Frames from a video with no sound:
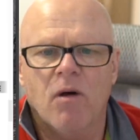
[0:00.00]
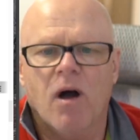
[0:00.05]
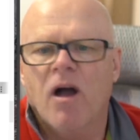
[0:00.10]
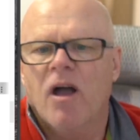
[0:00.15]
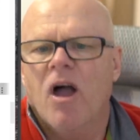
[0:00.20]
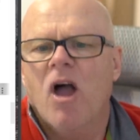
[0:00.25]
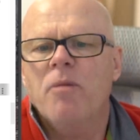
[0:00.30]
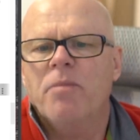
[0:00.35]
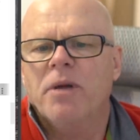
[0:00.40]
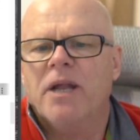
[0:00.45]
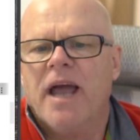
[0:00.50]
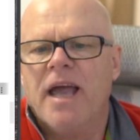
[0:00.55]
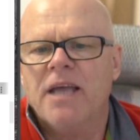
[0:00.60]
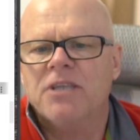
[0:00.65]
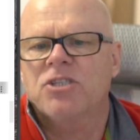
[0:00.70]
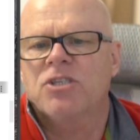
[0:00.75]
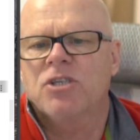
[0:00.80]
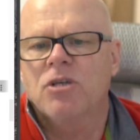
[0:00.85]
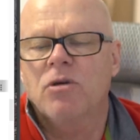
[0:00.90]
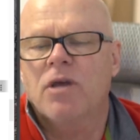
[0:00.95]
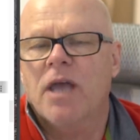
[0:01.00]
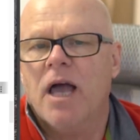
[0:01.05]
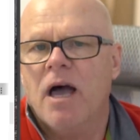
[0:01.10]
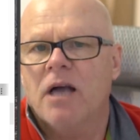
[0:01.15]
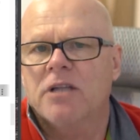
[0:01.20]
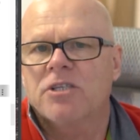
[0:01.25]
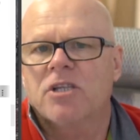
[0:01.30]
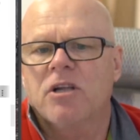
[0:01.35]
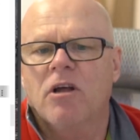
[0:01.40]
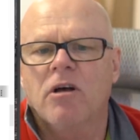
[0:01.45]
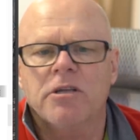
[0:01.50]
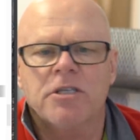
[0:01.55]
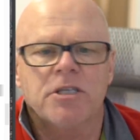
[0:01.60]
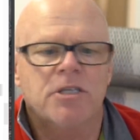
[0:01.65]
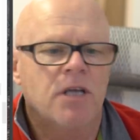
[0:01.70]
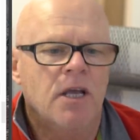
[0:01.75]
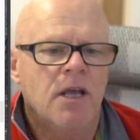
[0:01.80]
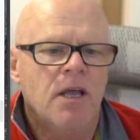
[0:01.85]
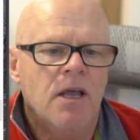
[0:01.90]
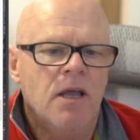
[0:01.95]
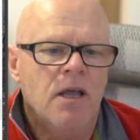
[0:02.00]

I hope it has two card slots.